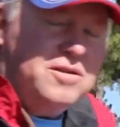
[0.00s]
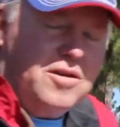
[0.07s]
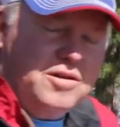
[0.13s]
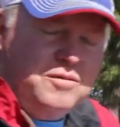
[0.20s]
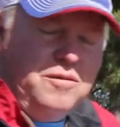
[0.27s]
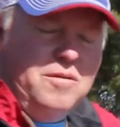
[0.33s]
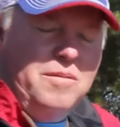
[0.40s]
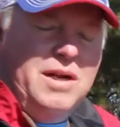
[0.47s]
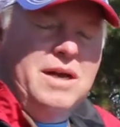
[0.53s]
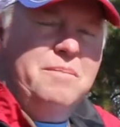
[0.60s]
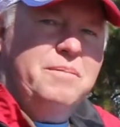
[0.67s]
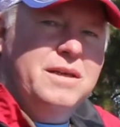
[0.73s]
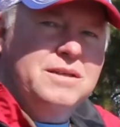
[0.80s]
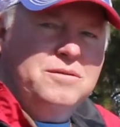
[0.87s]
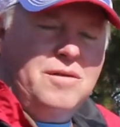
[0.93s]
starts warming
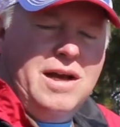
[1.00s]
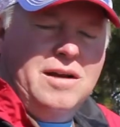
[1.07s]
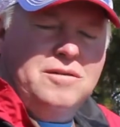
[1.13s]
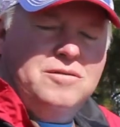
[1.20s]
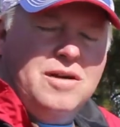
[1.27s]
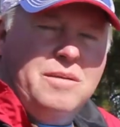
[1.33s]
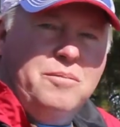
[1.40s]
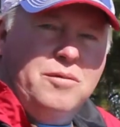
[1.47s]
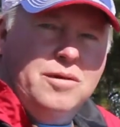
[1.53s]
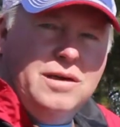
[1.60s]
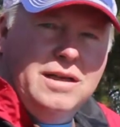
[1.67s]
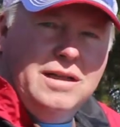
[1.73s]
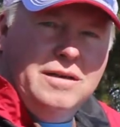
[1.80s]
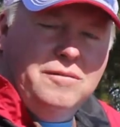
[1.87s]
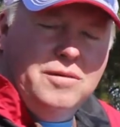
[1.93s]
up, this rattle trap
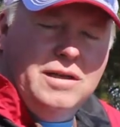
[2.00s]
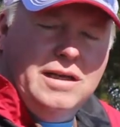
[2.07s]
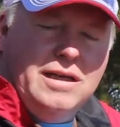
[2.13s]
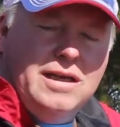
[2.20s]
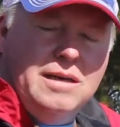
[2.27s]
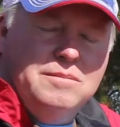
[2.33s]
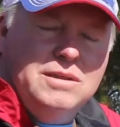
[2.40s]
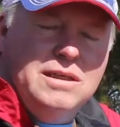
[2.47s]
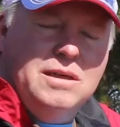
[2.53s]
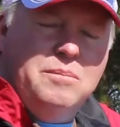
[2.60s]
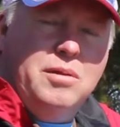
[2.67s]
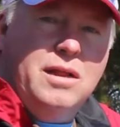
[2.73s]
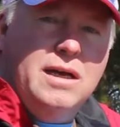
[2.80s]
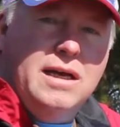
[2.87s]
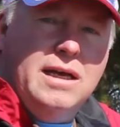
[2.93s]
really comes into
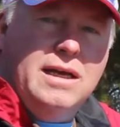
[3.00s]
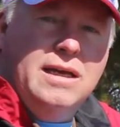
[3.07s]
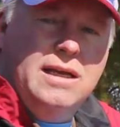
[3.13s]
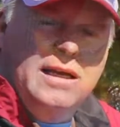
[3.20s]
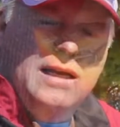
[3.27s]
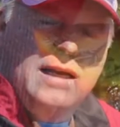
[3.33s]
play.